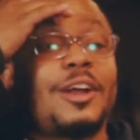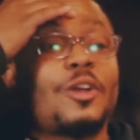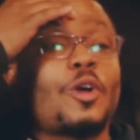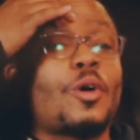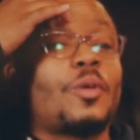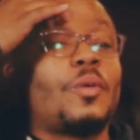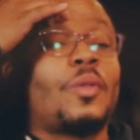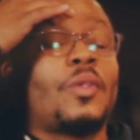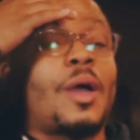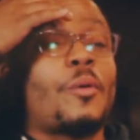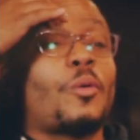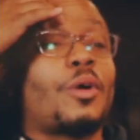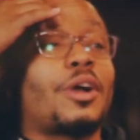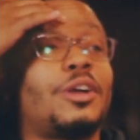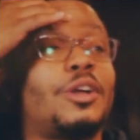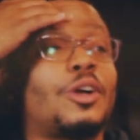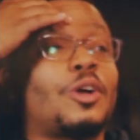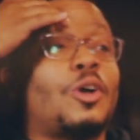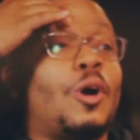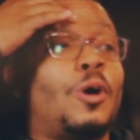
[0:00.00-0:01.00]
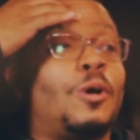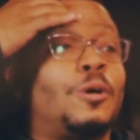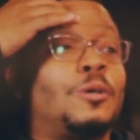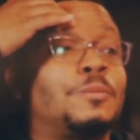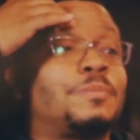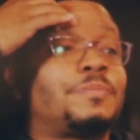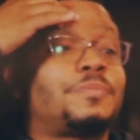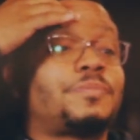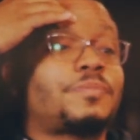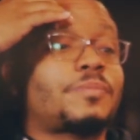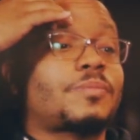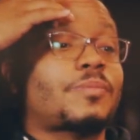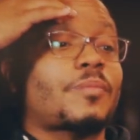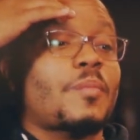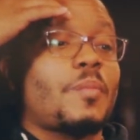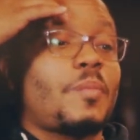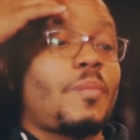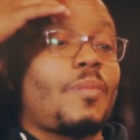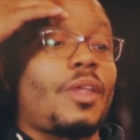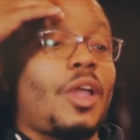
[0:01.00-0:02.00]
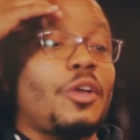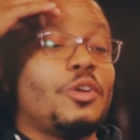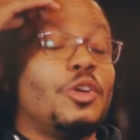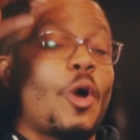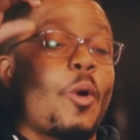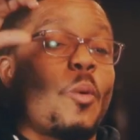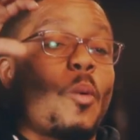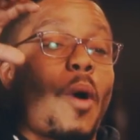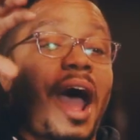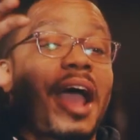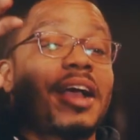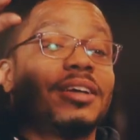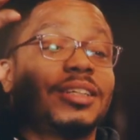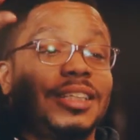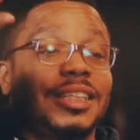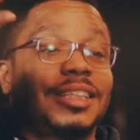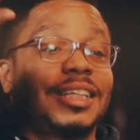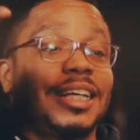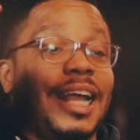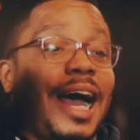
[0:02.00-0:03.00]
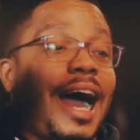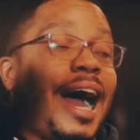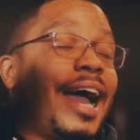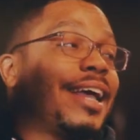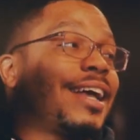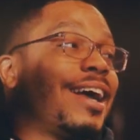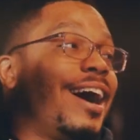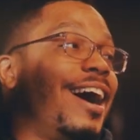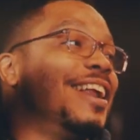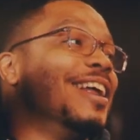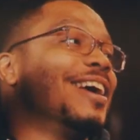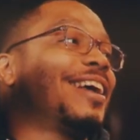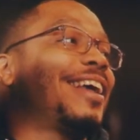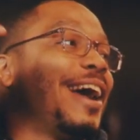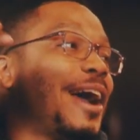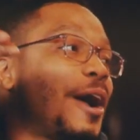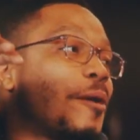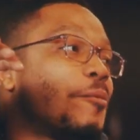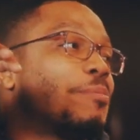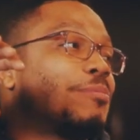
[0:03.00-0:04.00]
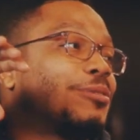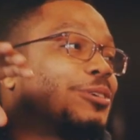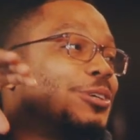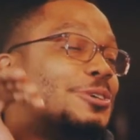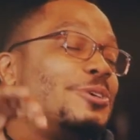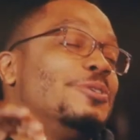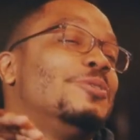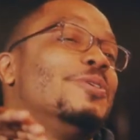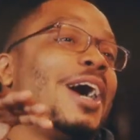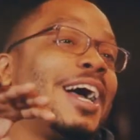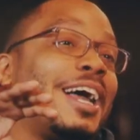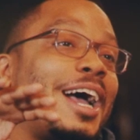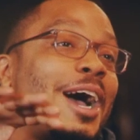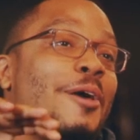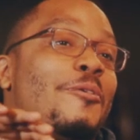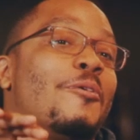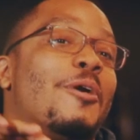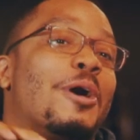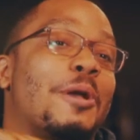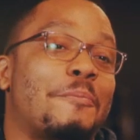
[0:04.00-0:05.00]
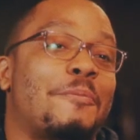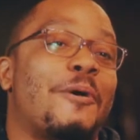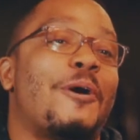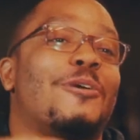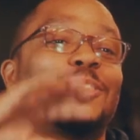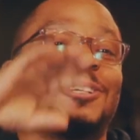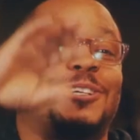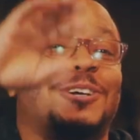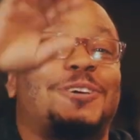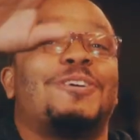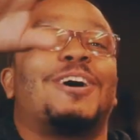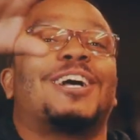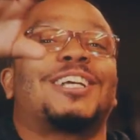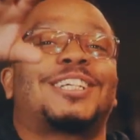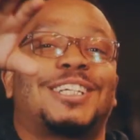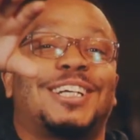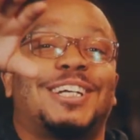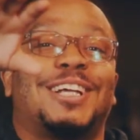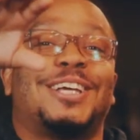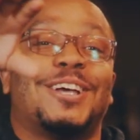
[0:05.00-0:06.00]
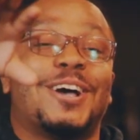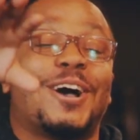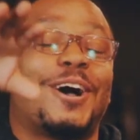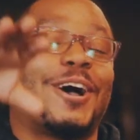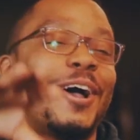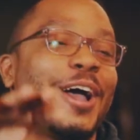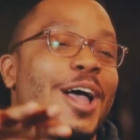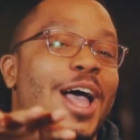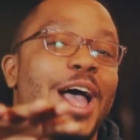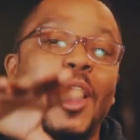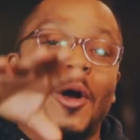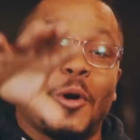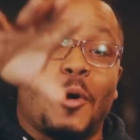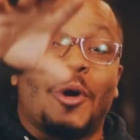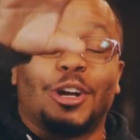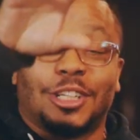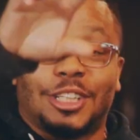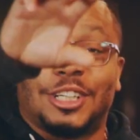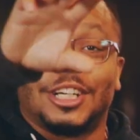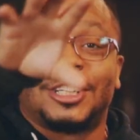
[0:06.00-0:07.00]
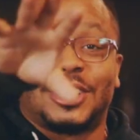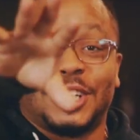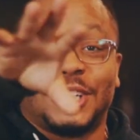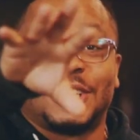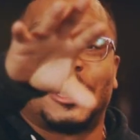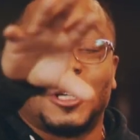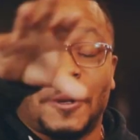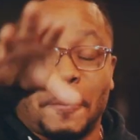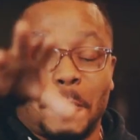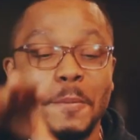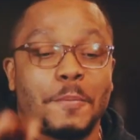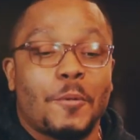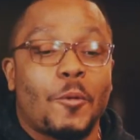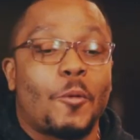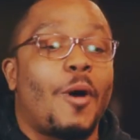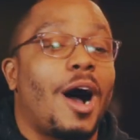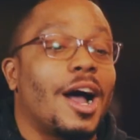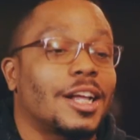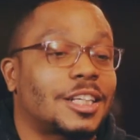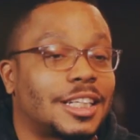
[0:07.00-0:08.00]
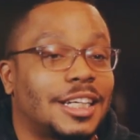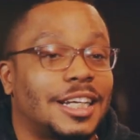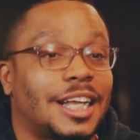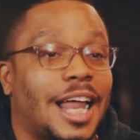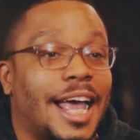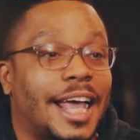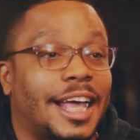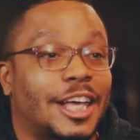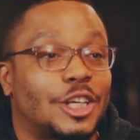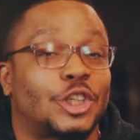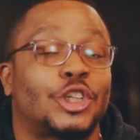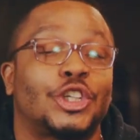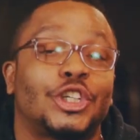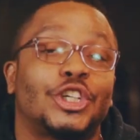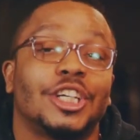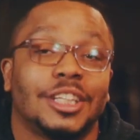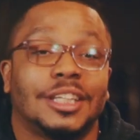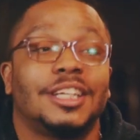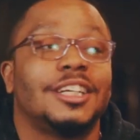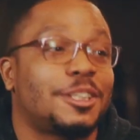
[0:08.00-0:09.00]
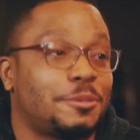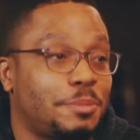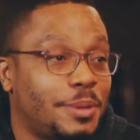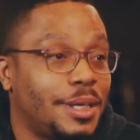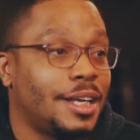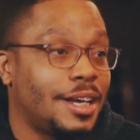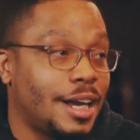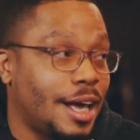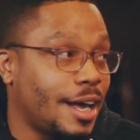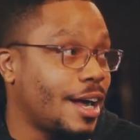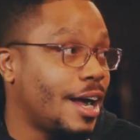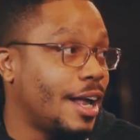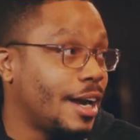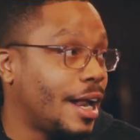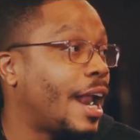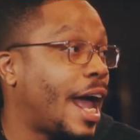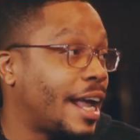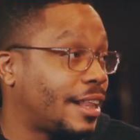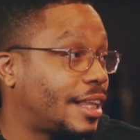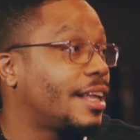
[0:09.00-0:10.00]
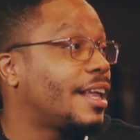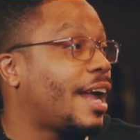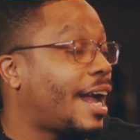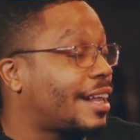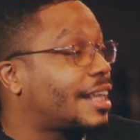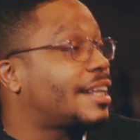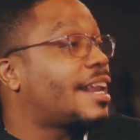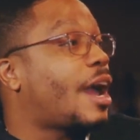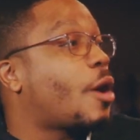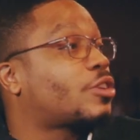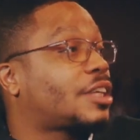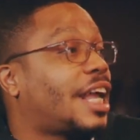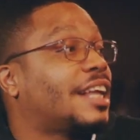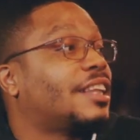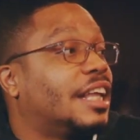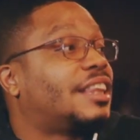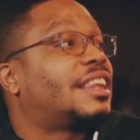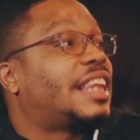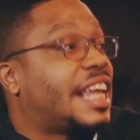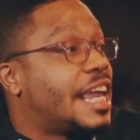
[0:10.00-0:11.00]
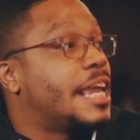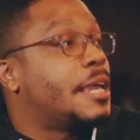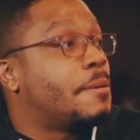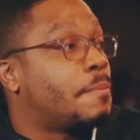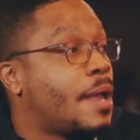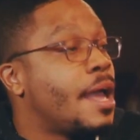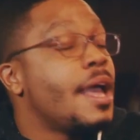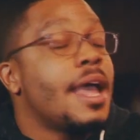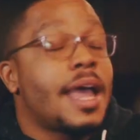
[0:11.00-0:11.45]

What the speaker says: I know that we're gonna go, you know, why is this an iconic album to you? I wanna pose the question to y'all, or to the people watching, like, should this be an iconic? I think that was like the theme.